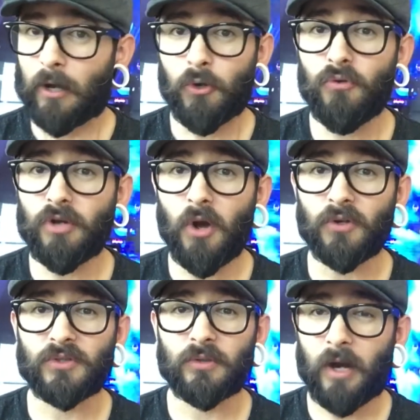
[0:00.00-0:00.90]
Who
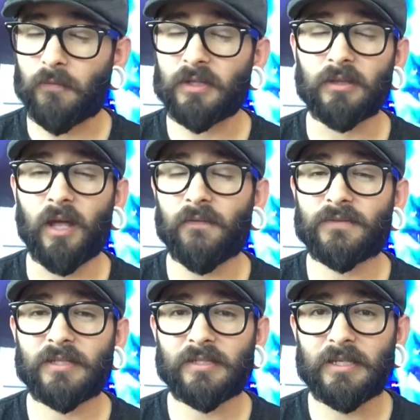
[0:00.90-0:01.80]
knows? I would love
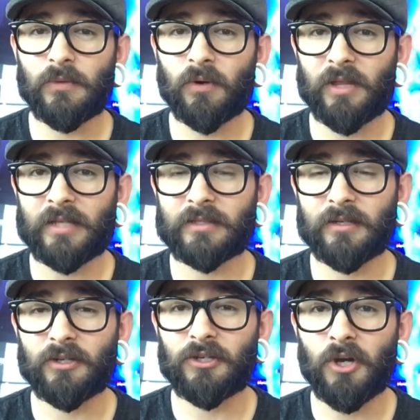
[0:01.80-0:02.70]
to see where that's
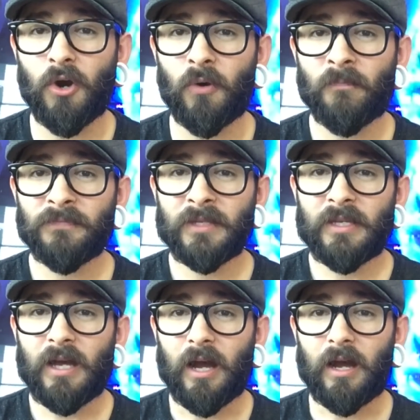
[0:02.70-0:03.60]
going to go.
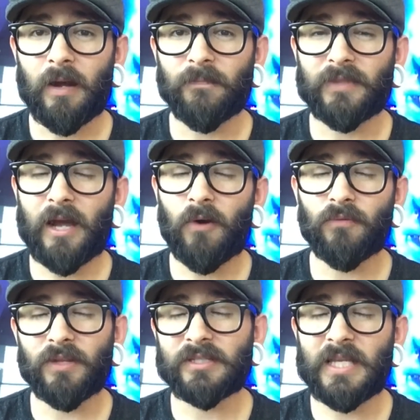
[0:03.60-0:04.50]
Um, now,
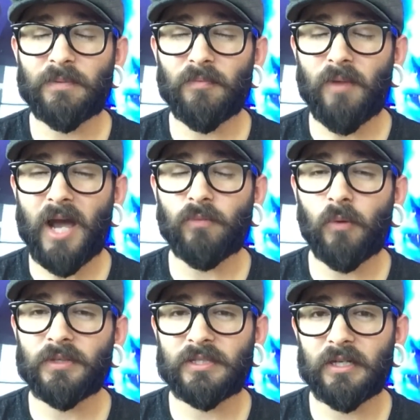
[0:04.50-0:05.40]
let's keep in mind
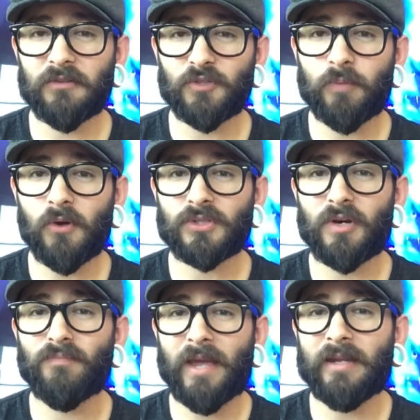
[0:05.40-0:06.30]
what we see on this
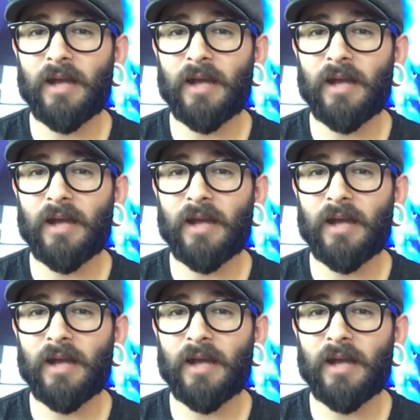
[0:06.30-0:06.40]
poster may